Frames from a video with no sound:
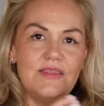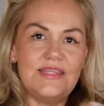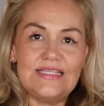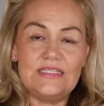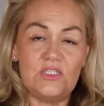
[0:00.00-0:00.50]

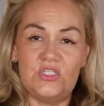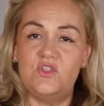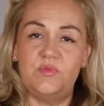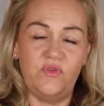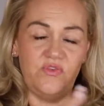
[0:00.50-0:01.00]
This is
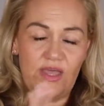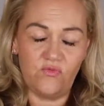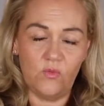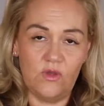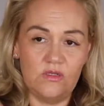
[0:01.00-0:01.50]
suitable for
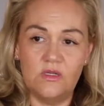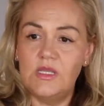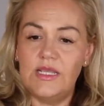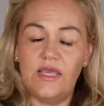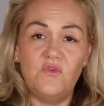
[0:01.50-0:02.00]
everyone.
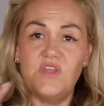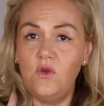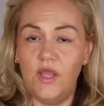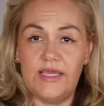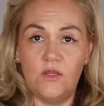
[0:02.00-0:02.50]
If you
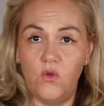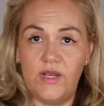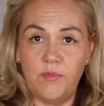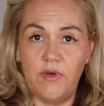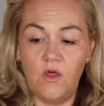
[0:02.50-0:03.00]
don't like an
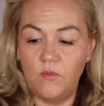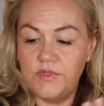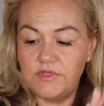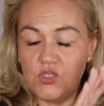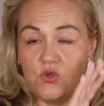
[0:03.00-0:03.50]
oily
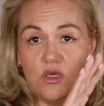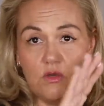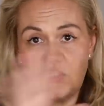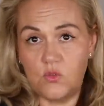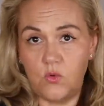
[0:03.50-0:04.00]
balm, then you can
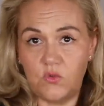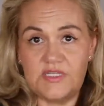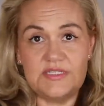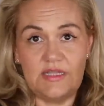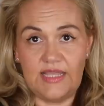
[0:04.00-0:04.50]
go to the
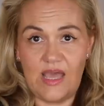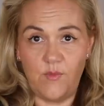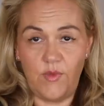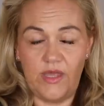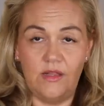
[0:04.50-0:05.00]
waters and the
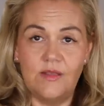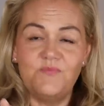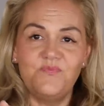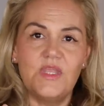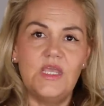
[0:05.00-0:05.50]
chamomile.
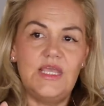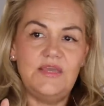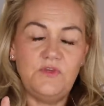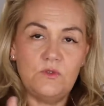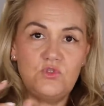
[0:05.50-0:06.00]

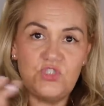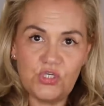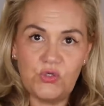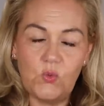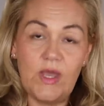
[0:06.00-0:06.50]
If you
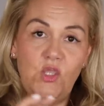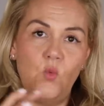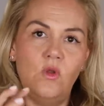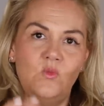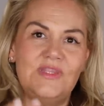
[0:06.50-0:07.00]
do and
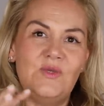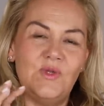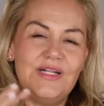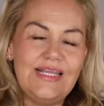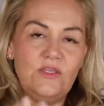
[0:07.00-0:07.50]
you want one that
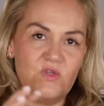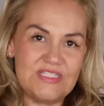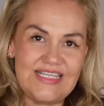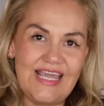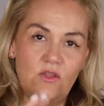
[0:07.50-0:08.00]
will clean your
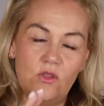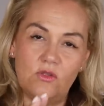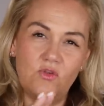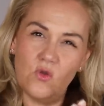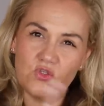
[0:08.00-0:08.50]
skin,
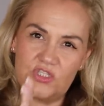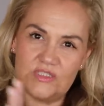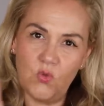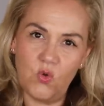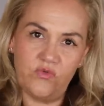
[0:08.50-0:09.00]
not
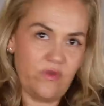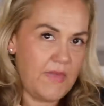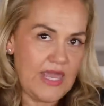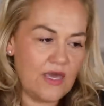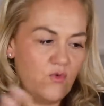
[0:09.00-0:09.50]
just more for
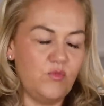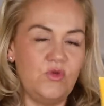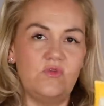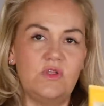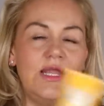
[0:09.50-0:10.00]
makeup
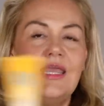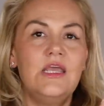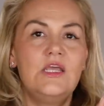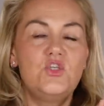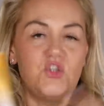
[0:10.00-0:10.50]
removal,
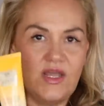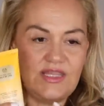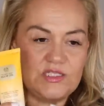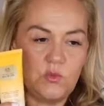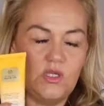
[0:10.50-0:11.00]
try
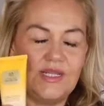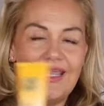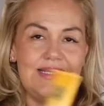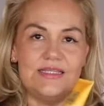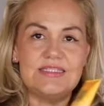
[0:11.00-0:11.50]
this one.
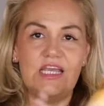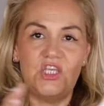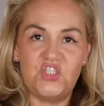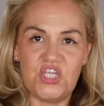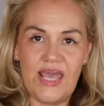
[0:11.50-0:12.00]
It is
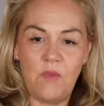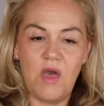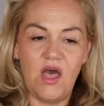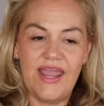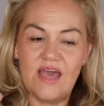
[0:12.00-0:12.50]
a
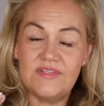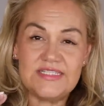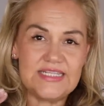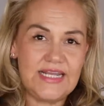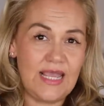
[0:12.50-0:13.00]
gem. I
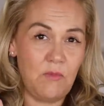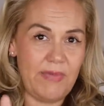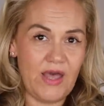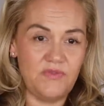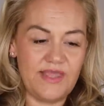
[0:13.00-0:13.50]
haven't seen it
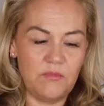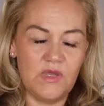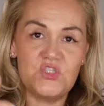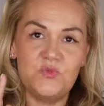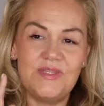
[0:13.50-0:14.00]
about that
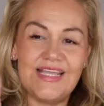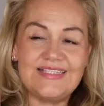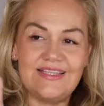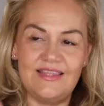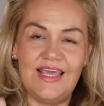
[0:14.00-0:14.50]
much, but
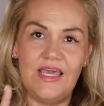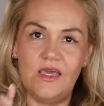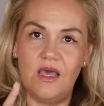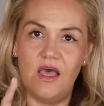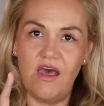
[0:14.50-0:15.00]
that's the
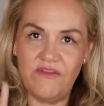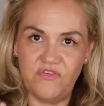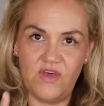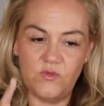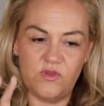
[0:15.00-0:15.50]
thing I
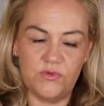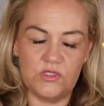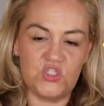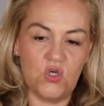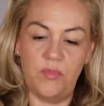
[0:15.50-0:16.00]
find with the
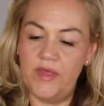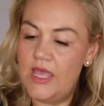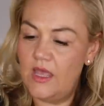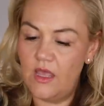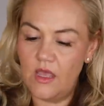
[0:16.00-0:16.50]
Body Shop.
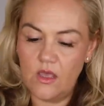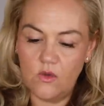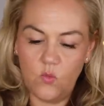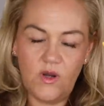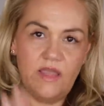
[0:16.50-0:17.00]

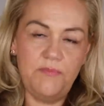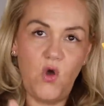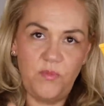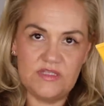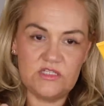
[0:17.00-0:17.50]
When I
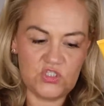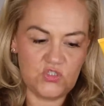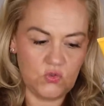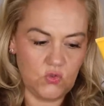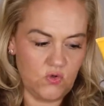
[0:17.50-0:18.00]
pop into
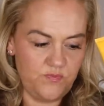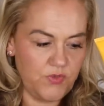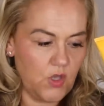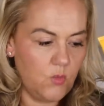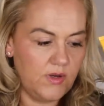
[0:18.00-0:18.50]
store,
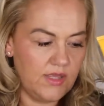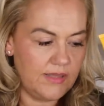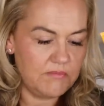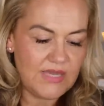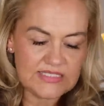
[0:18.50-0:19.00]
or when
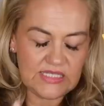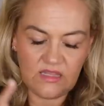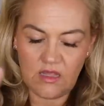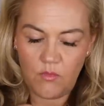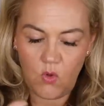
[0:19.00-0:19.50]
I'm
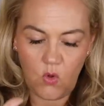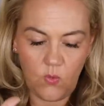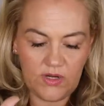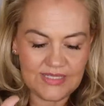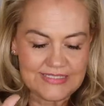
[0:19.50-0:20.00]
meeting them, or
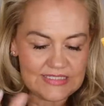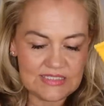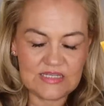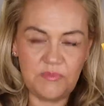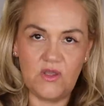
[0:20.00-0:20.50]
when I see
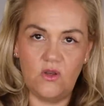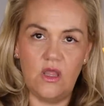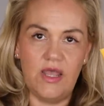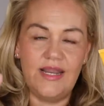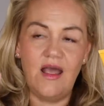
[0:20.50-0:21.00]
something
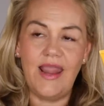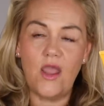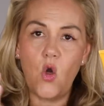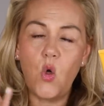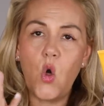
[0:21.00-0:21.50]
online,
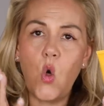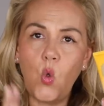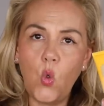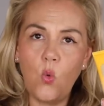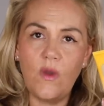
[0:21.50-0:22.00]
I
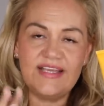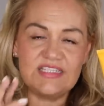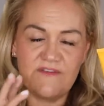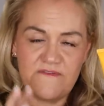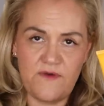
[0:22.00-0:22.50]

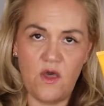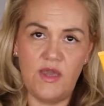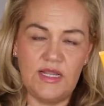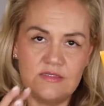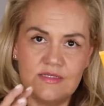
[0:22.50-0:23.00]
always
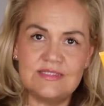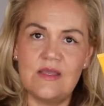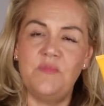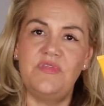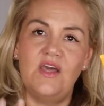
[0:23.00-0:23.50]
find
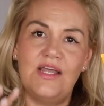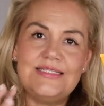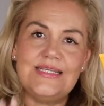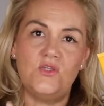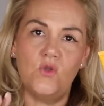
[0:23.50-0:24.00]
something I
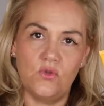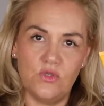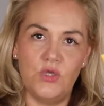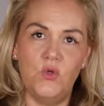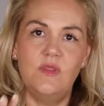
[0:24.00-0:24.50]
did not
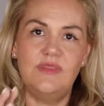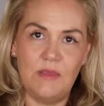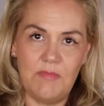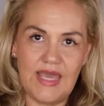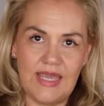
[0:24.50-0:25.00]
know
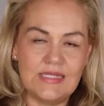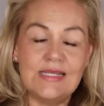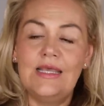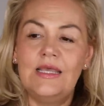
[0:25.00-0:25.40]
they made.